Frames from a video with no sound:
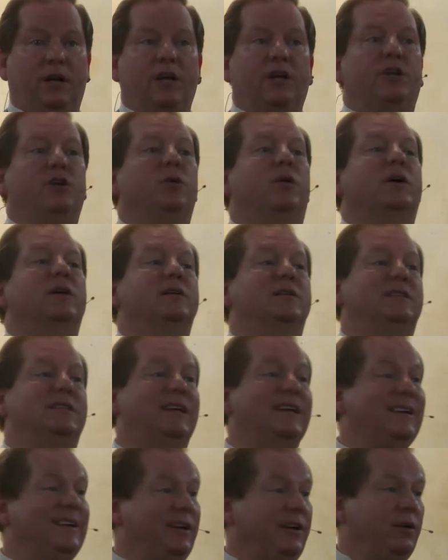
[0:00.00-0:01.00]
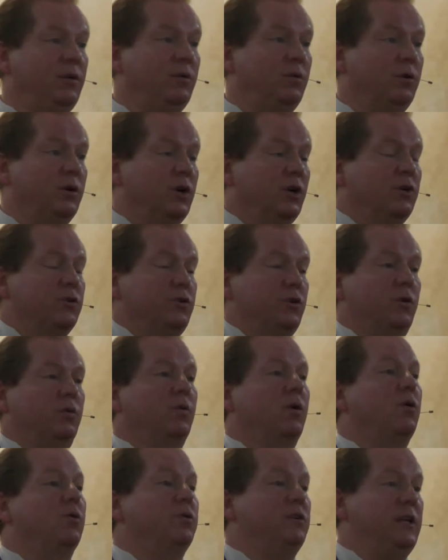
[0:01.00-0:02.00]
You continue to
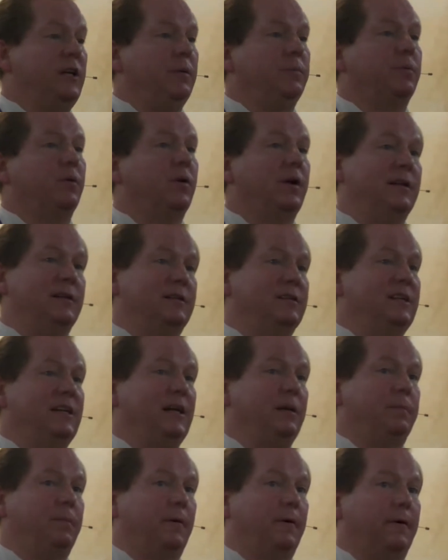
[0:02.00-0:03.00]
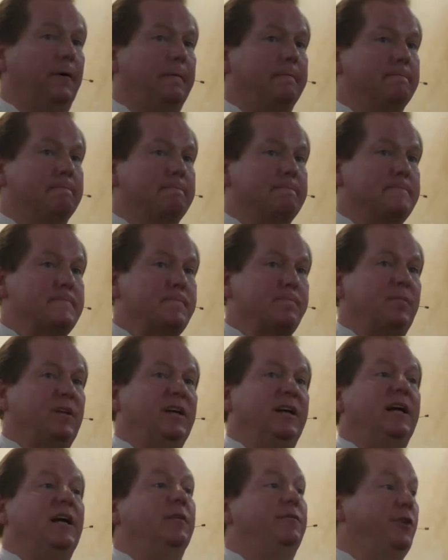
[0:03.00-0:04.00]
grow deeper and deeper
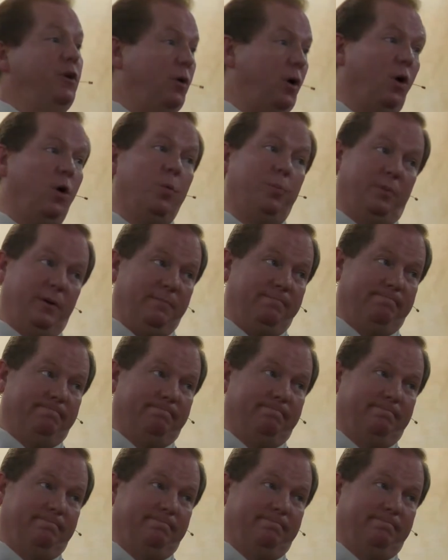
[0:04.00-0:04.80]
if you're open.